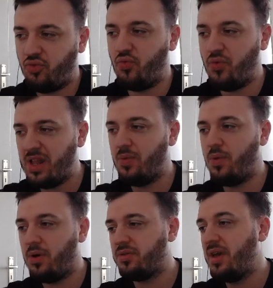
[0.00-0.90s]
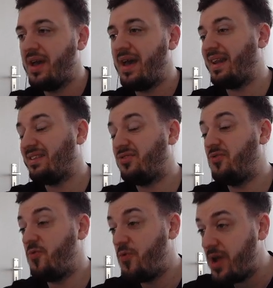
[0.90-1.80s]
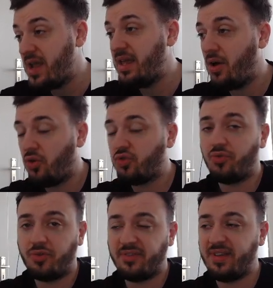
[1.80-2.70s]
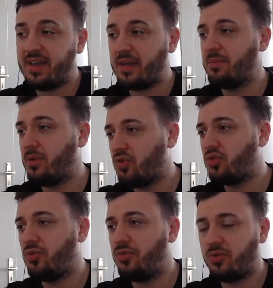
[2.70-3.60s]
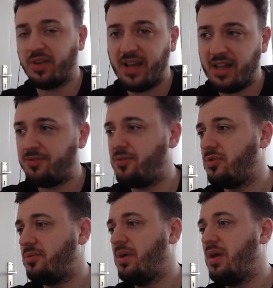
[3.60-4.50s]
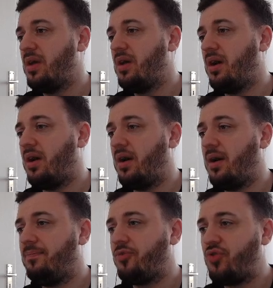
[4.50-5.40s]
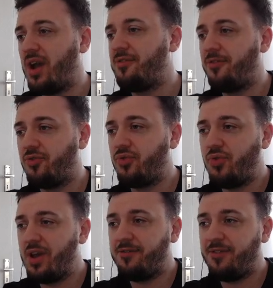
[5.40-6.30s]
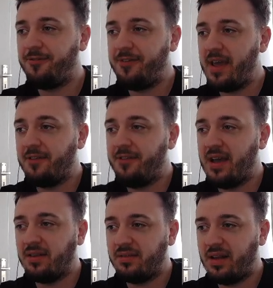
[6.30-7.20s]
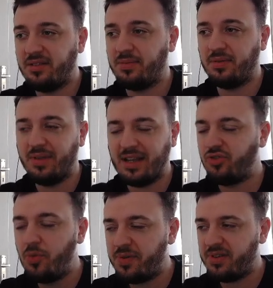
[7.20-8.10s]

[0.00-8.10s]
really want, and that's really also for tanking, but also for cat form. Drake Fang Talisman. Like 2%